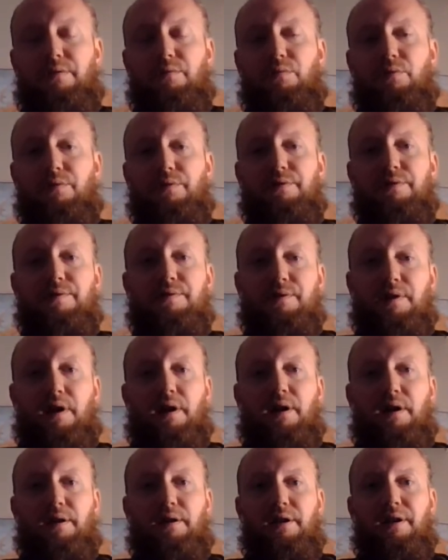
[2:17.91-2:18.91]
The word
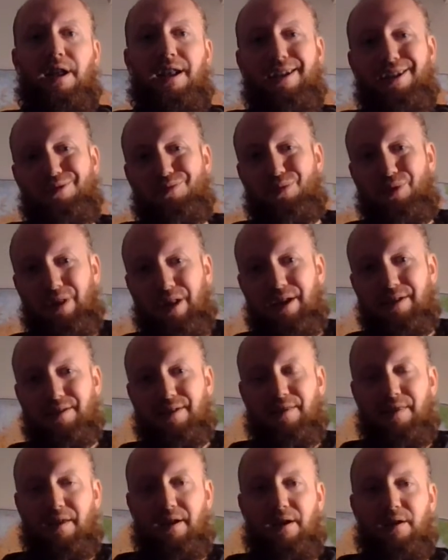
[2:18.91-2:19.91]
design. And I didn't realize
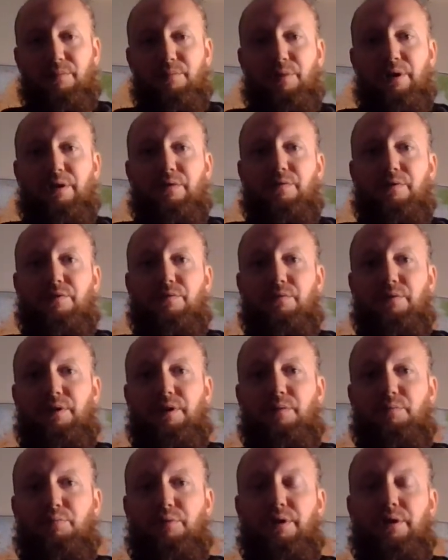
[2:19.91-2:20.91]
it then, but it was
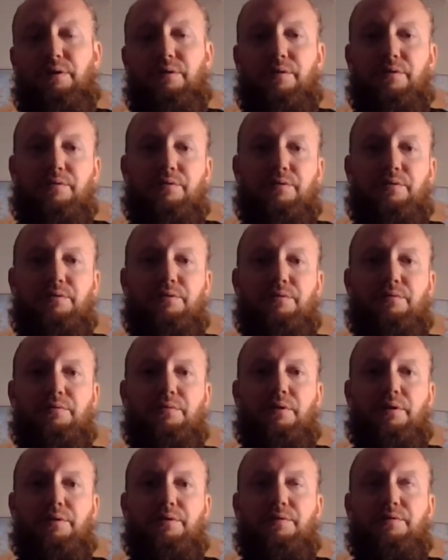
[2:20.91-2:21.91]
really a precursor
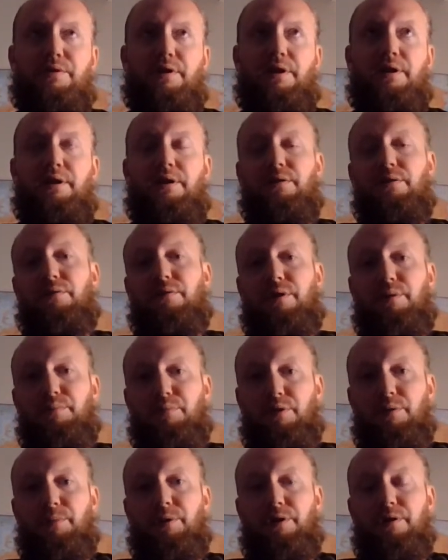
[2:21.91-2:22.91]
to understanding and learning
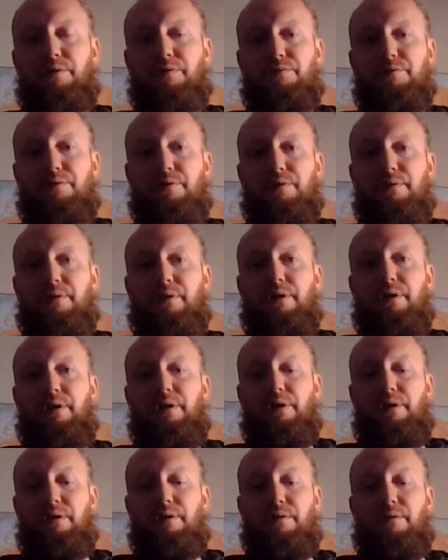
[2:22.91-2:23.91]
permaculture,
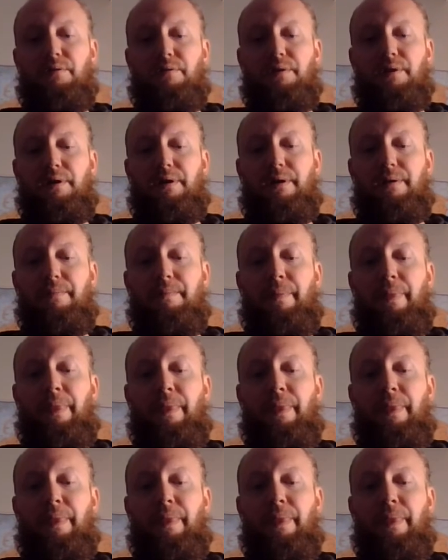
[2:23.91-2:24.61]
okay?